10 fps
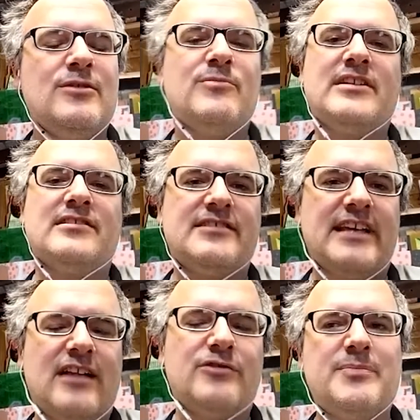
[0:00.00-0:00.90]
because
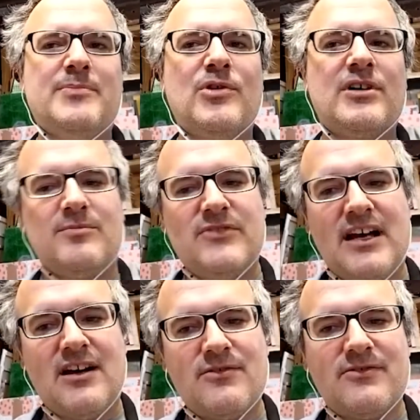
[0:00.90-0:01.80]
gallery people come
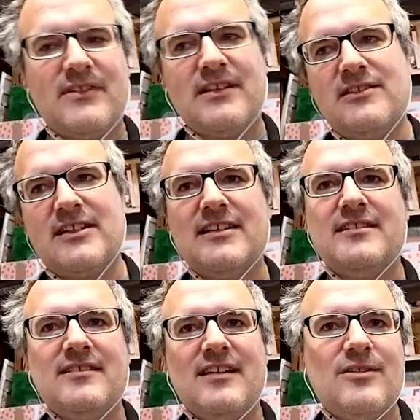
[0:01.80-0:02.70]
down, they look at
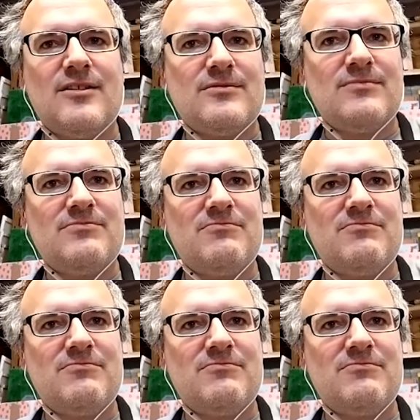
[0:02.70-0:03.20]
how